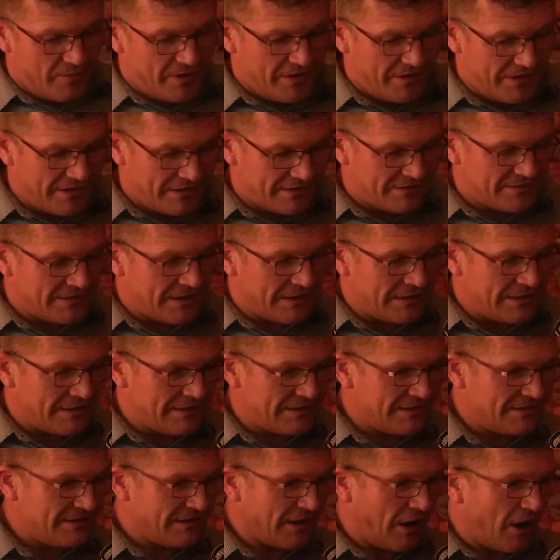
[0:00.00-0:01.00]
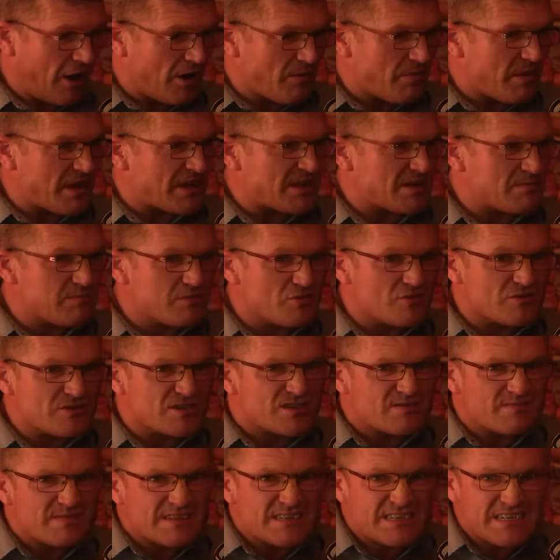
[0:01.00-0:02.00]
come in and, and I'd be at the
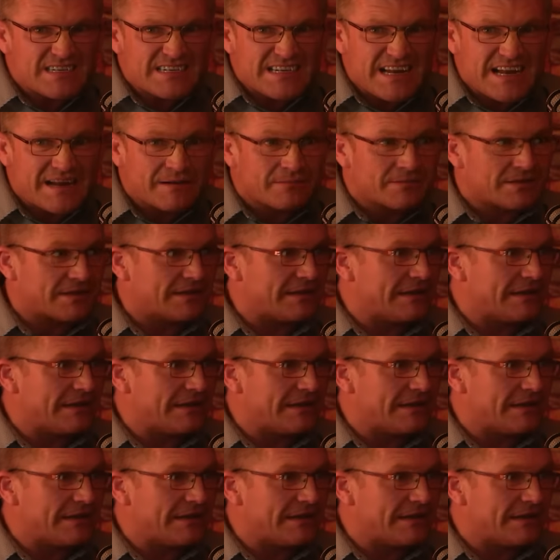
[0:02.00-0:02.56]
porch and we'd look there,